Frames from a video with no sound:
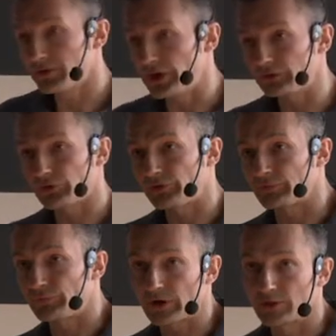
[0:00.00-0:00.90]
Interesting
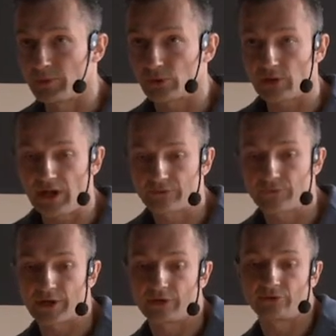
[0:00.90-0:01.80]
fact about
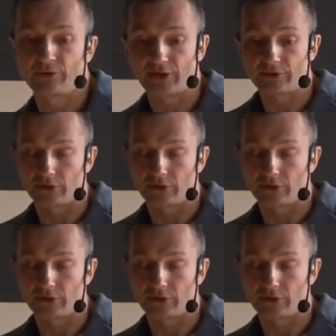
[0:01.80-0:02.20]
Latvia is that